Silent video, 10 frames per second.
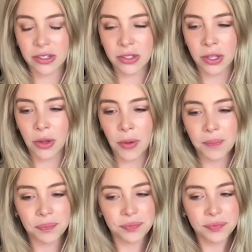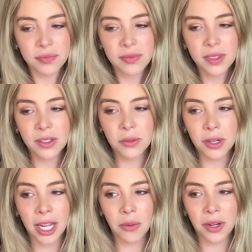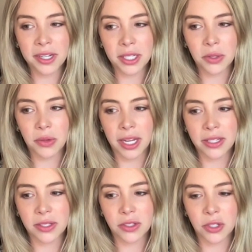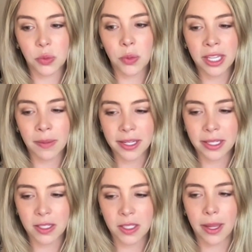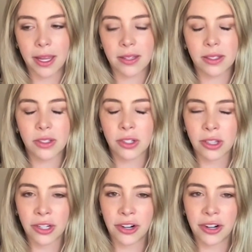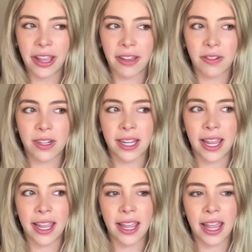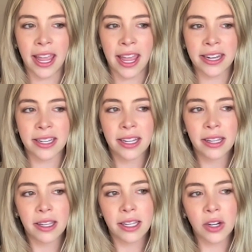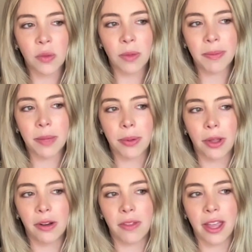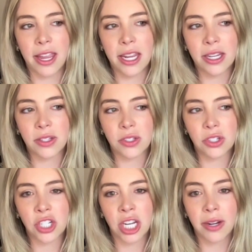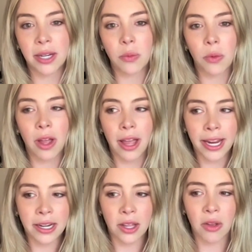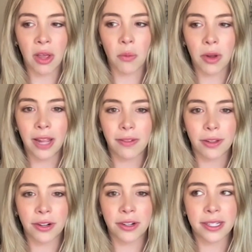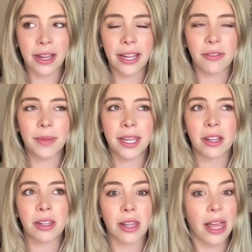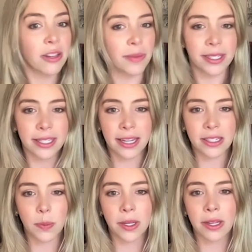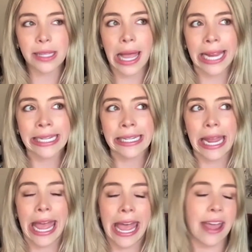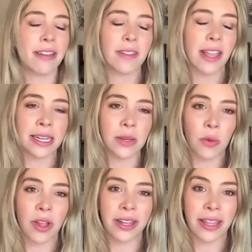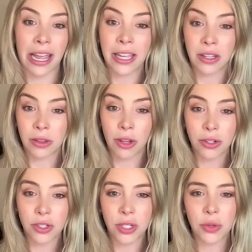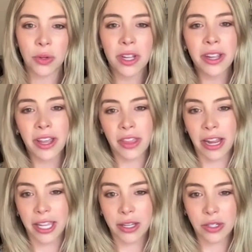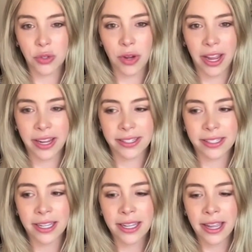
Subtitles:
So what I want to do is just recommit to the space to learn every day. And, maybe a part of that is sharing what I know and what I've learned. And I have made a lot of mistakes because I didn't have anyone that I could look to, that I could trust.